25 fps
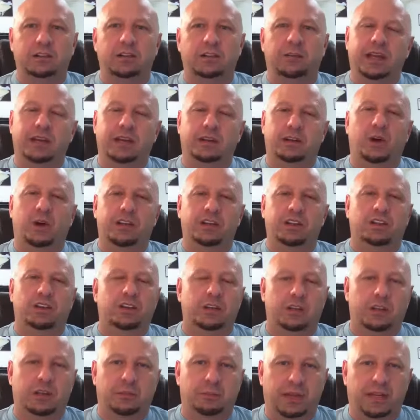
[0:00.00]
No matter what, you're
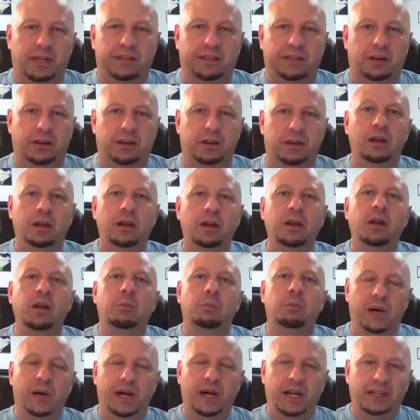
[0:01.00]
going to be there.
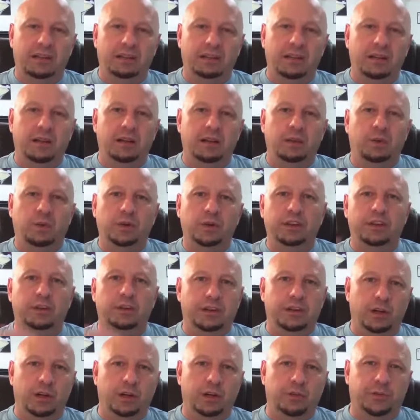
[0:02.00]
But when they're
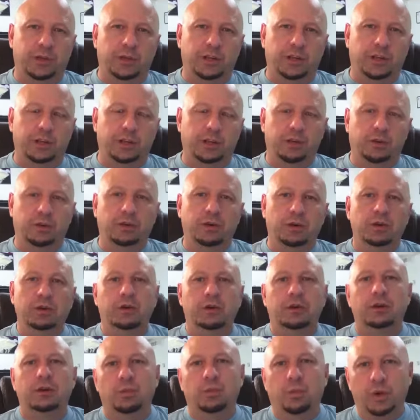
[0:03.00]
there for you,
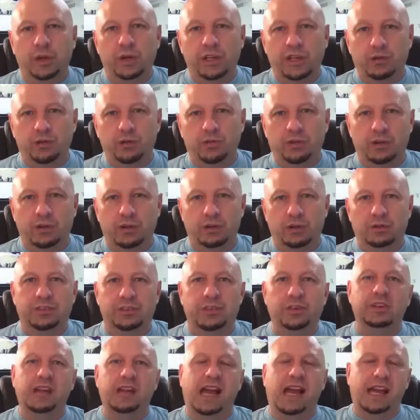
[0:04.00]
what do you do?
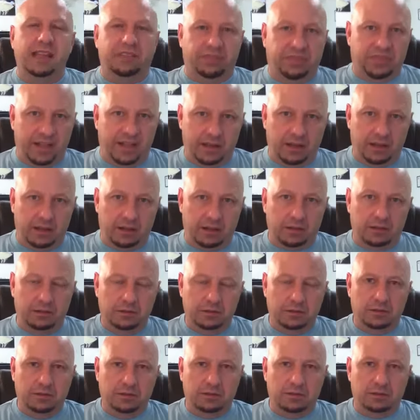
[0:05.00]
They're not there,
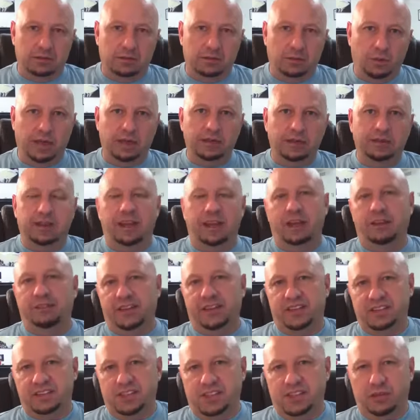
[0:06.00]
right? They have
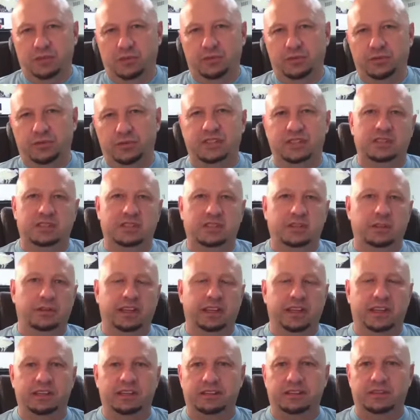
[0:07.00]
excuses. They're
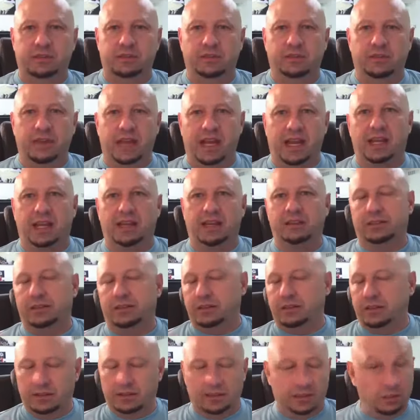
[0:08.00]
this. They're that.
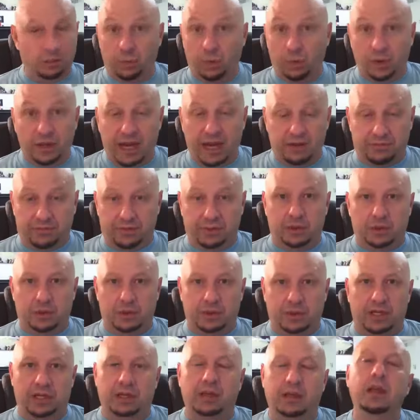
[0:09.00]
Whatever.
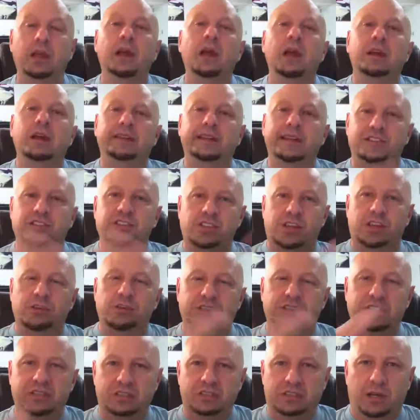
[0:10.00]
Okay. The
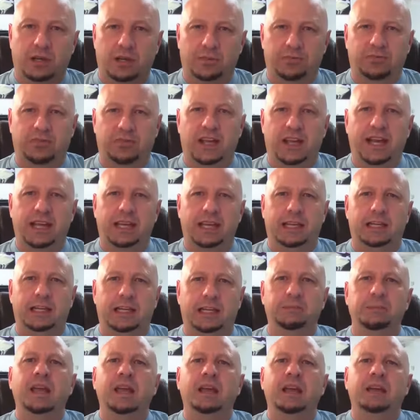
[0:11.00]
excuses start
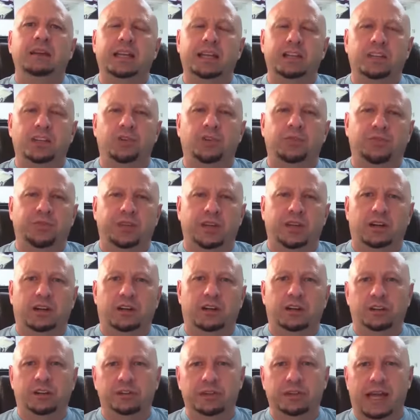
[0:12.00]
flying. Then you feel
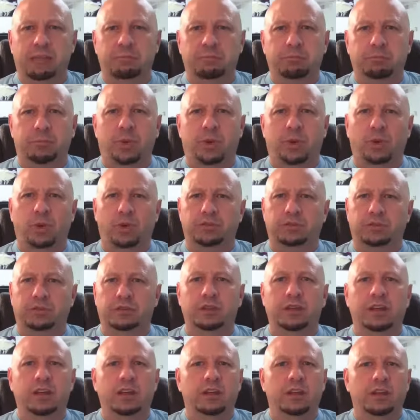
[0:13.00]
you're not
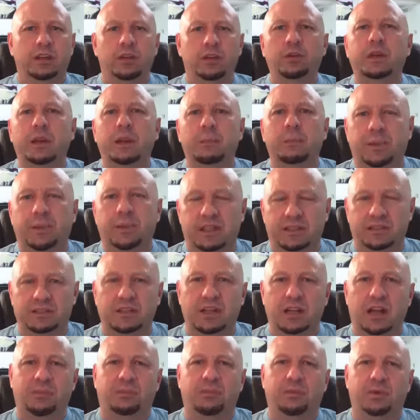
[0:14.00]
important. You get
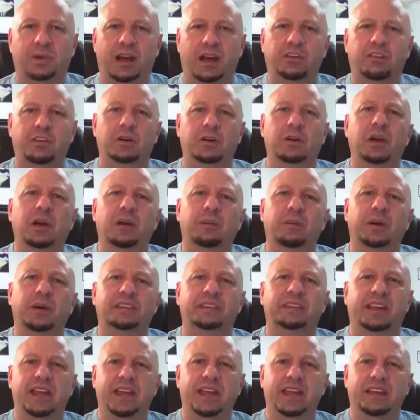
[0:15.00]
pissed off. Whatever.
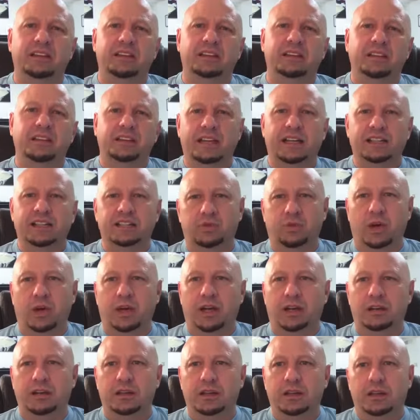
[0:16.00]
But then guess
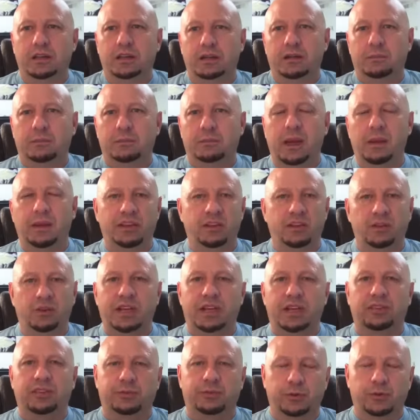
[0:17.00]
what? Maybe you
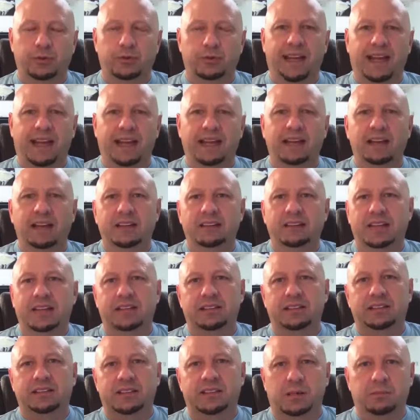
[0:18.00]
get through that.
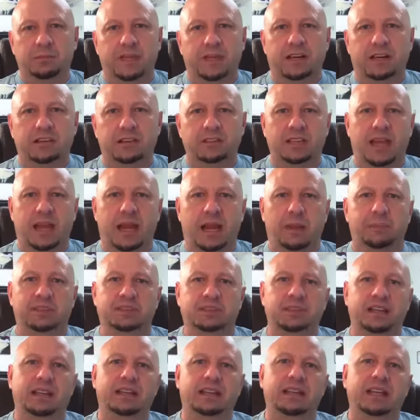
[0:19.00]
Then something else
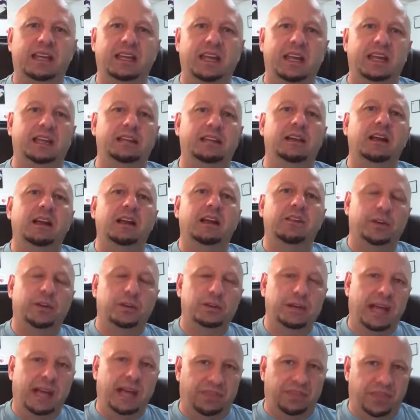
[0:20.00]
happens. And again, they're
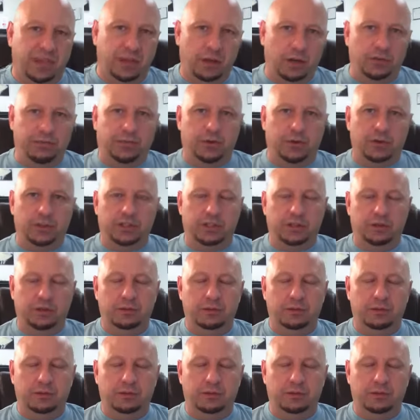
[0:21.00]
not there for you.